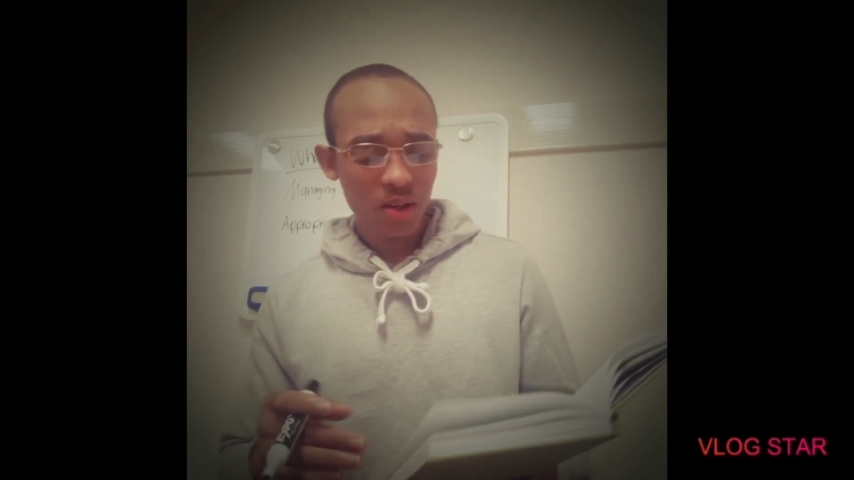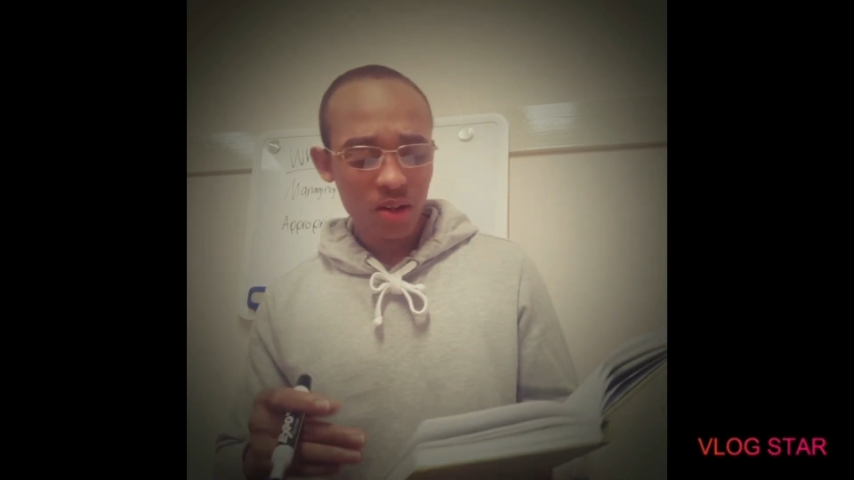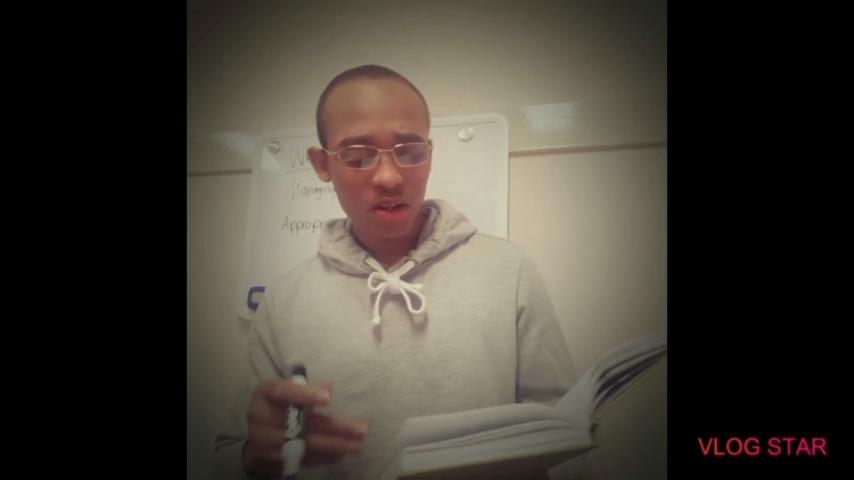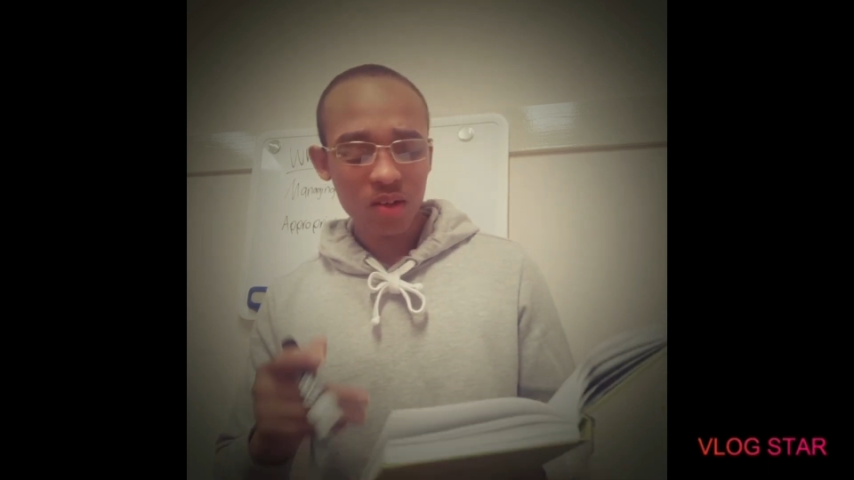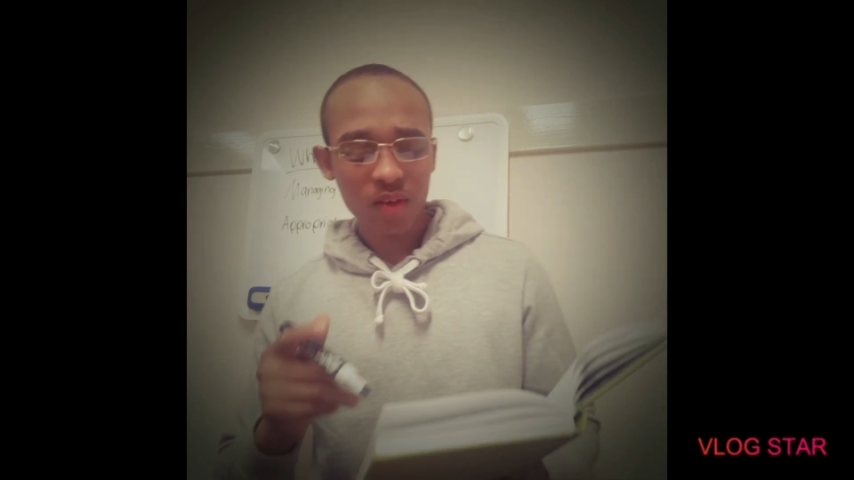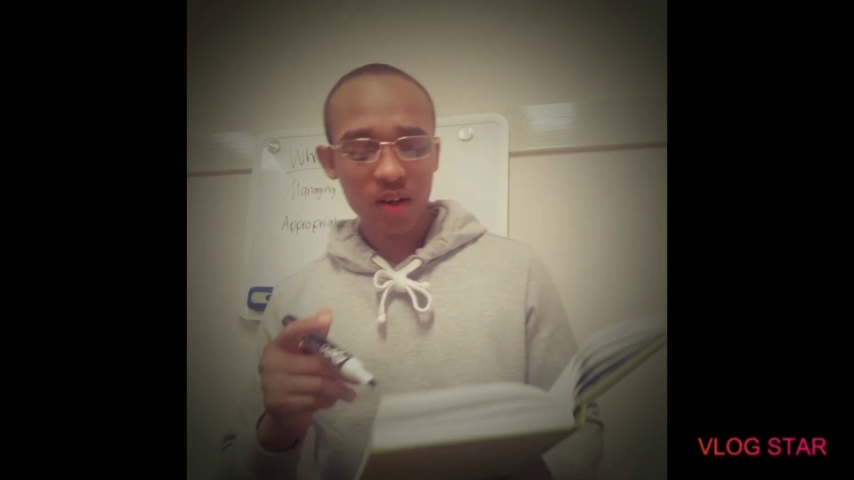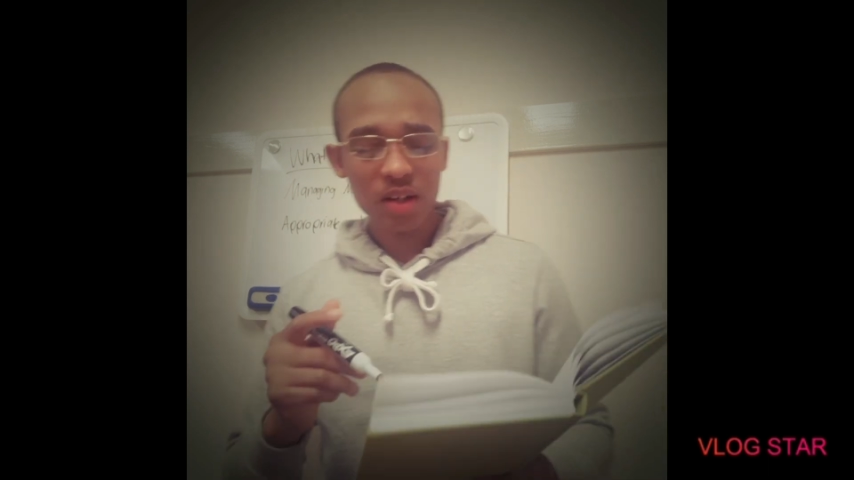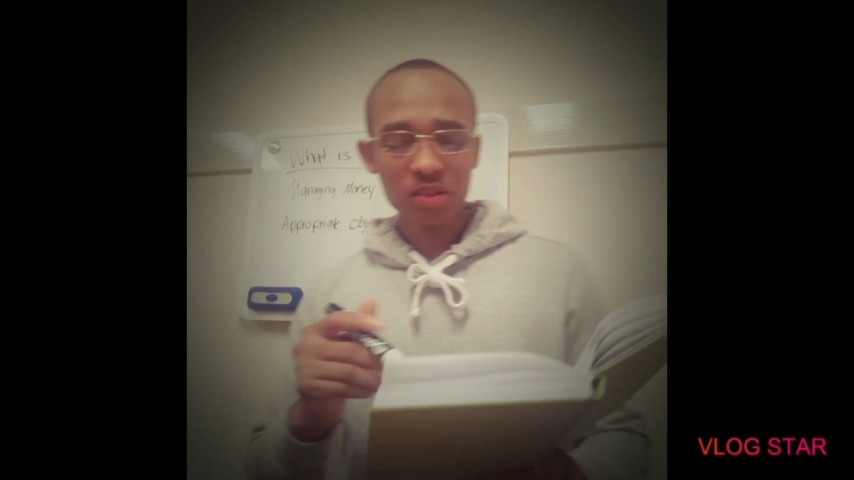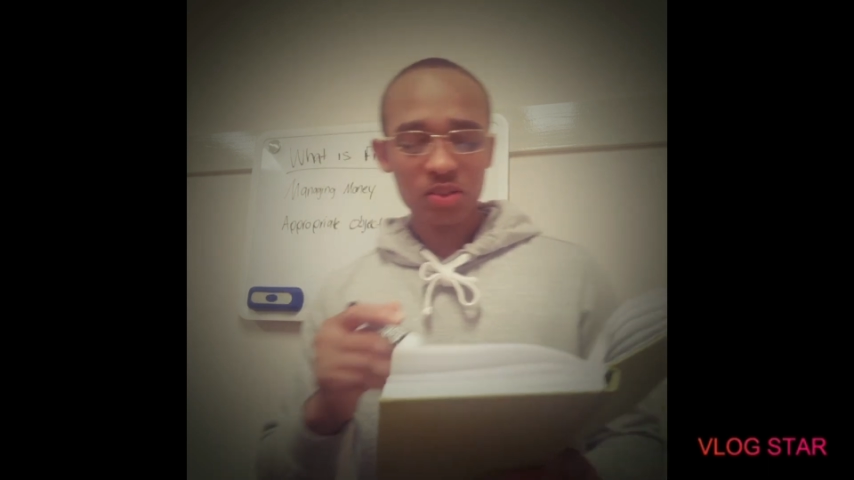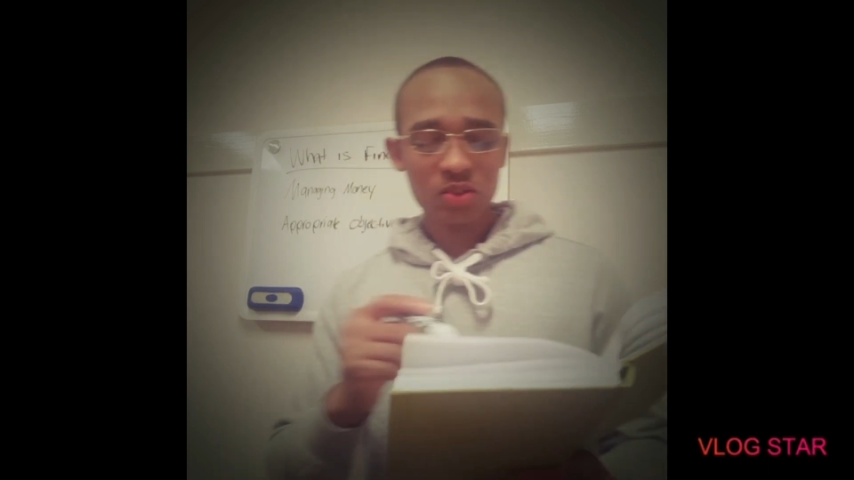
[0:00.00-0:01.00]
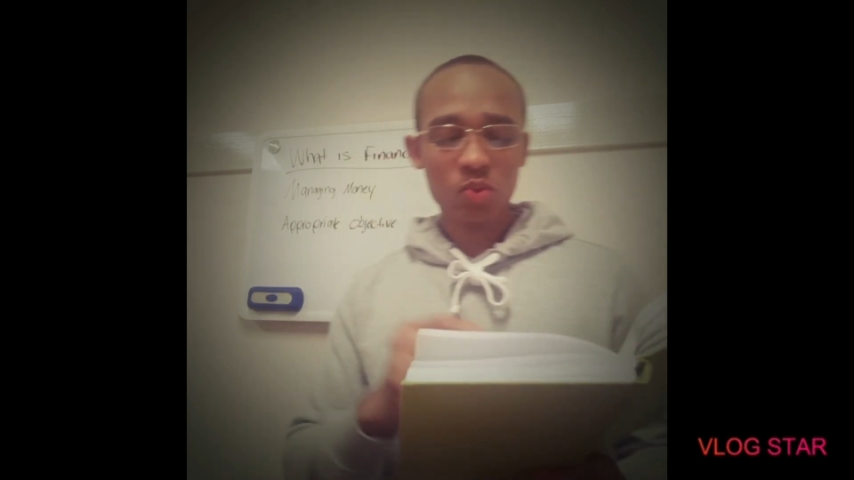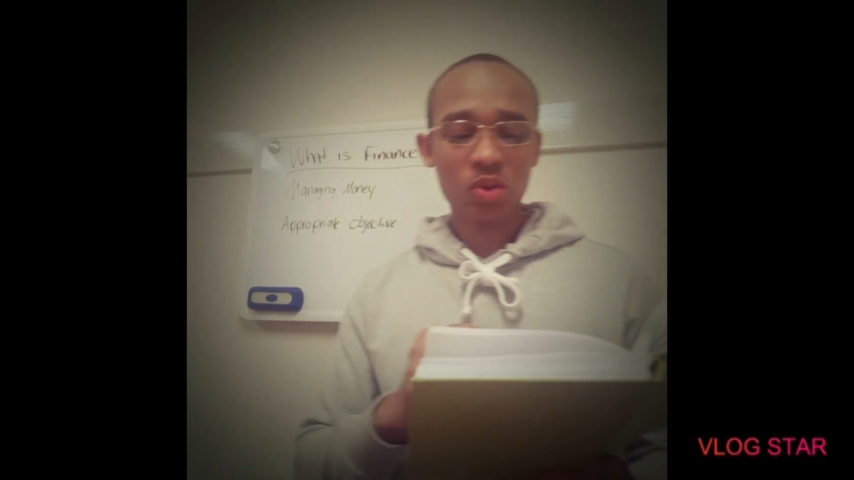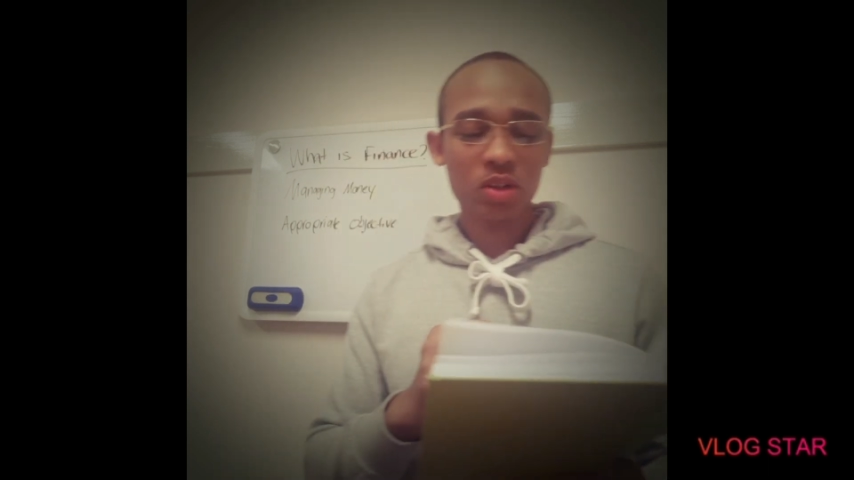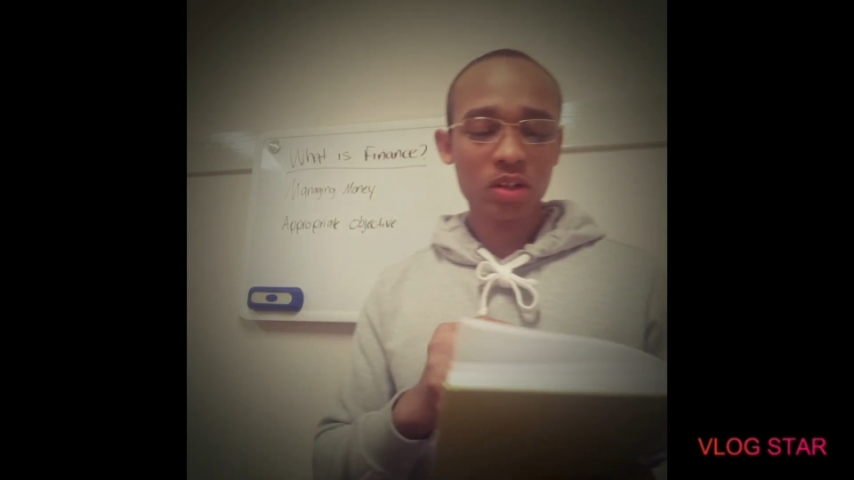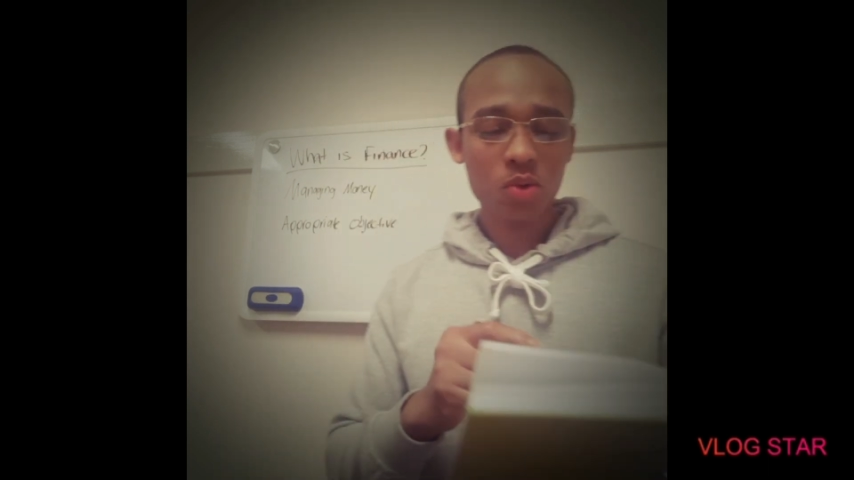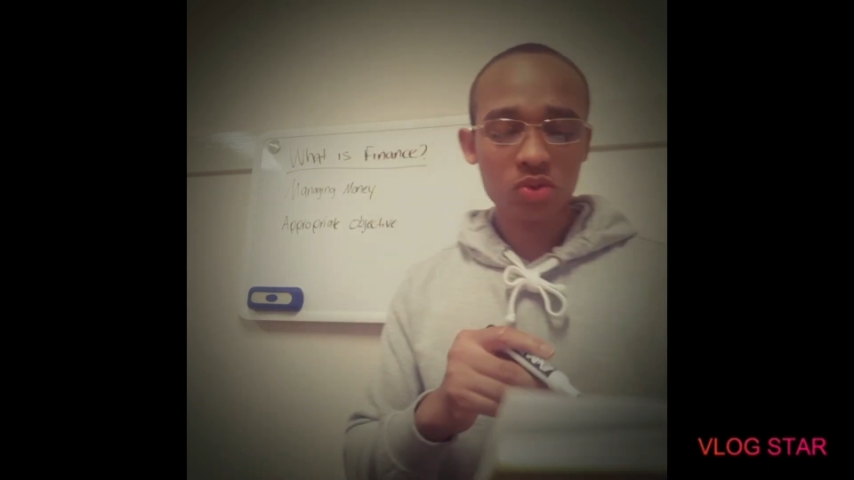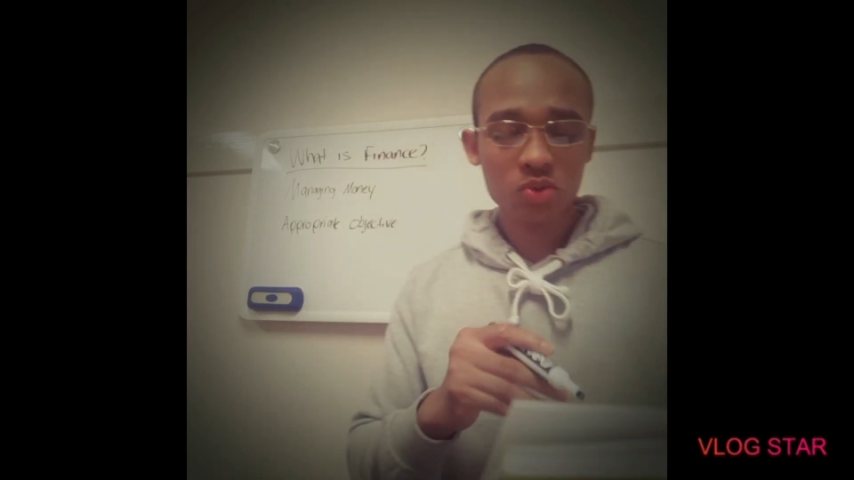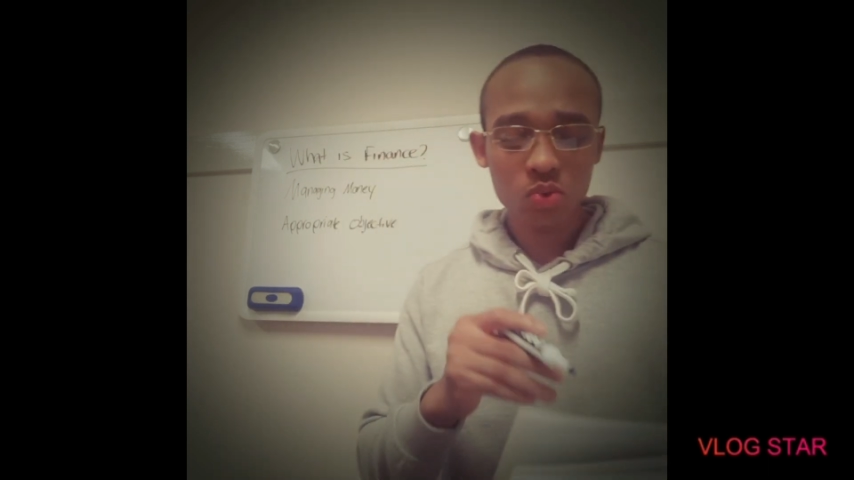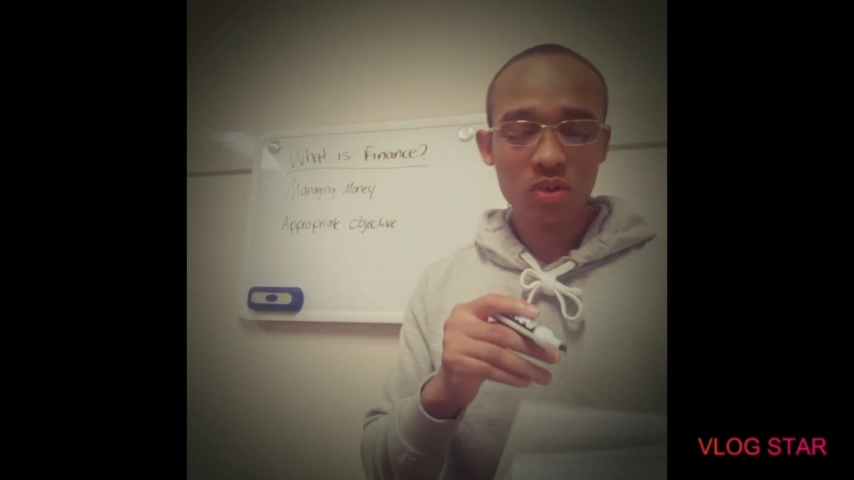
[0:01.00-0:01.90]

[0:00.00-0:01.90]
All right, so we're going to go into